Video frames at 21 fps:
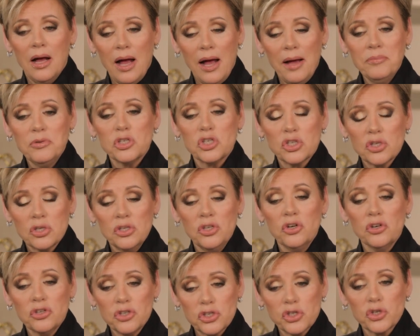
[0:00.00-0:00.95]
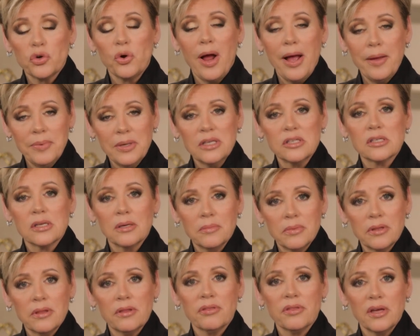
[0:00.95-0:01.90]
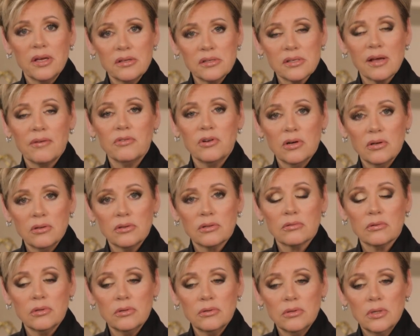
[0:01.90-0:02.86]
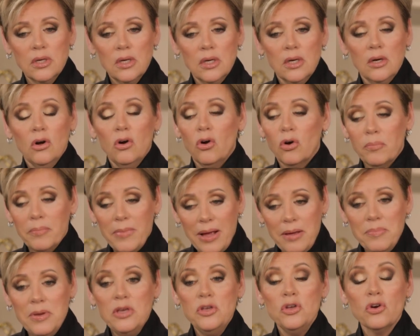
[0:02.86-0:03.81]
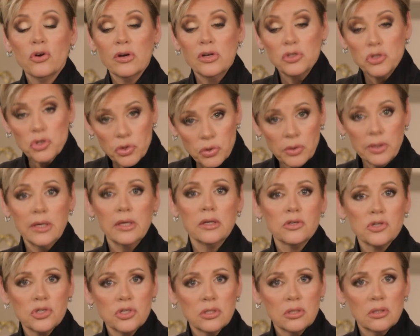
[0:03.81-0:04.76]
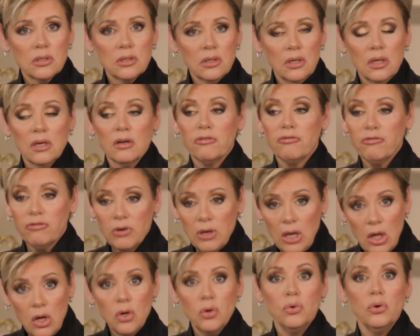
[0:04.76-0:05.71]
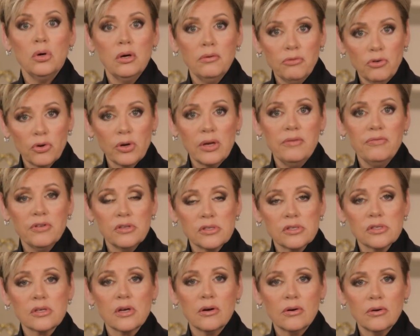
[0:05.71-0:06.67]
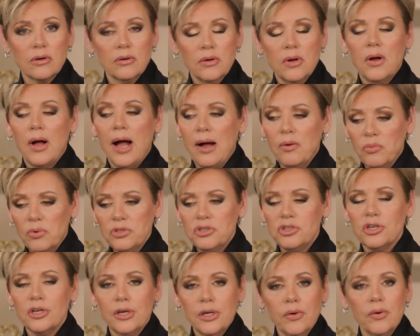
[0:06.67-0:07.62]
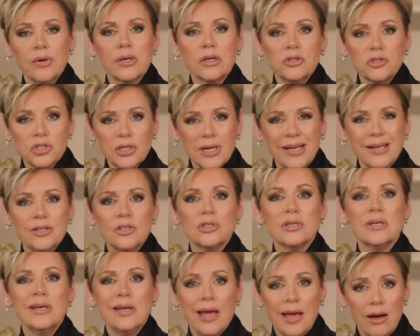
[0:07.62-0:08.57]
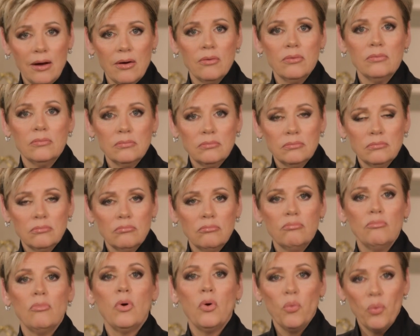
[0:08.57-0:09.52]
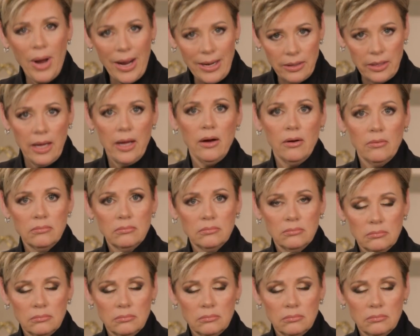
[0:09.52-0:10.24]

I'm just, you're describing some of the things I've gone through. Or maybe you're entrenched in a flow of grief and sorrow. I want you to know it can change now. Amen. Right now.